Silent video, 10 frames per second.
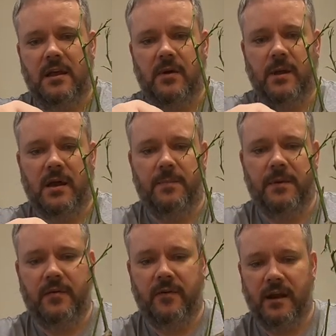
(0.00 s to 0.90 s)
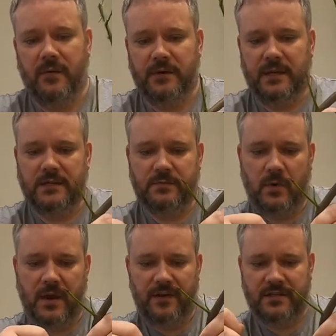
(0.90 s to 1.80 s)
going up and around, is
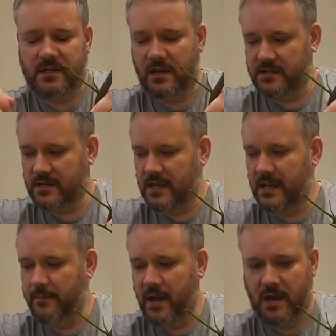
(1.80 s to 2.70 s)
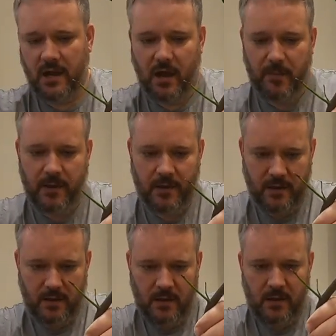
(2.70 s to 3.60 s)
where it starts kicking back up,
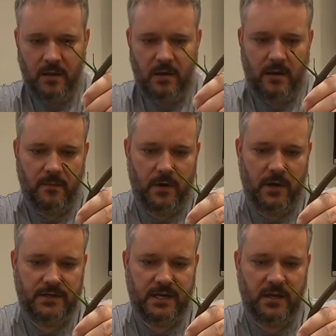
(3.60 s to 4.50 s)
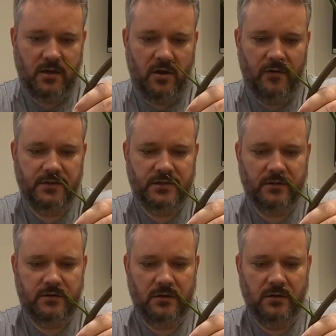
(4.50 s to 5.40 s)
I'm going to take a
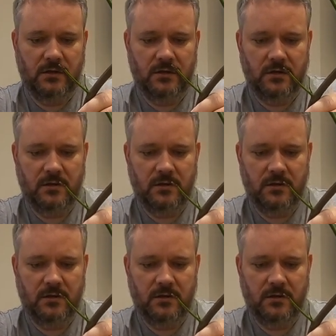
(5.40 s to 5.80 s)
horizontal